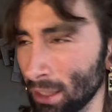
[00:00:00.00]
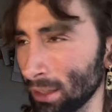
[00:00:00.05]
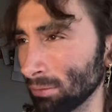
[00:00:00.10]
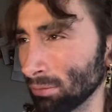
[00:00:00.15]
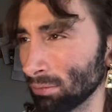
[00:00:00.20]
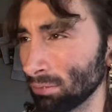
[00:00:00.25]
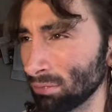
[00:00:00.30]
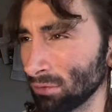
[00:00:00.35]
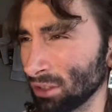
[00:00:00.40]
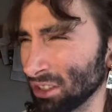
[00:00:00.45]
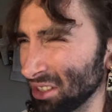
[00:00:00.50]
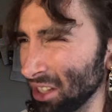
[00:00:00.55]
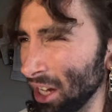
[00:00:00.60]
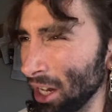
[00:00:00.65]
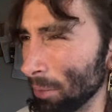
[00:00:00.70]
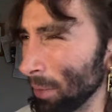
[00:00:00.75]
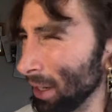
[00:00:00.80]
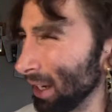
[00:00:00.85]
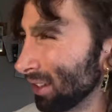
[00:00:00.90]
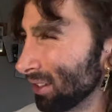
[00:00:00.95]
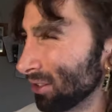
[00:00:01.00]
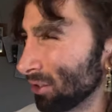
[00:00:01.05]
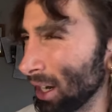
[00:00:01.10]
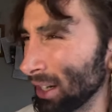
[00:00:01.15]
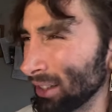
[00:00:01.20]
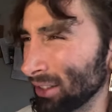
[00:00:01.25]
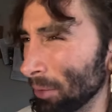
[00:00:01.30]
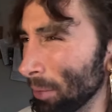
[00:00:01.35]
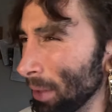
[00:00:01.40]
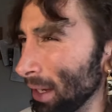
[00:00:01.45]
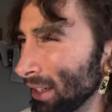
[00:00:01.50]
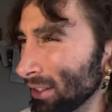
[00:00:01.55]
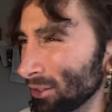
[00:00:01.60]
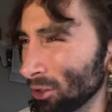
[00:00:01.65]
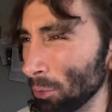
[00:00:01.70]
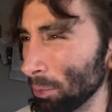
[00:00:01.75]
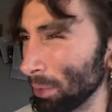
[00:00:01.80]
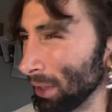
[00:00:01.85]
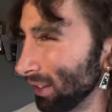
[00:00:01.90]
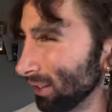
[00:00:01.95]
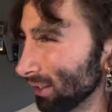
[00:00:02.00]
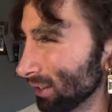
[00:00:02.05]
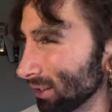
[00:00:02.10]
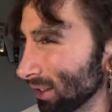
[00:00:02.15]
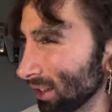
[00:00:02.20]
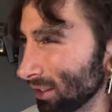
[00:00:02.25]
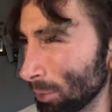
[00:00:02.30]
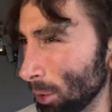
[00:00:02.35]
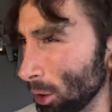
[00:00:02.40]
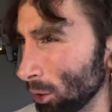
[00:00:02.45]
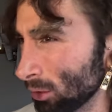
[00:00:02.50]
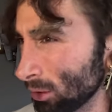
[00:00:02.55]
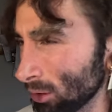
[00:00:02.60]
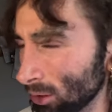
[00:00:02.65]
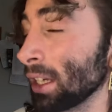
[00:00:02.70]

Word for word: and just kind of make, tries to make his own peace, I suppose.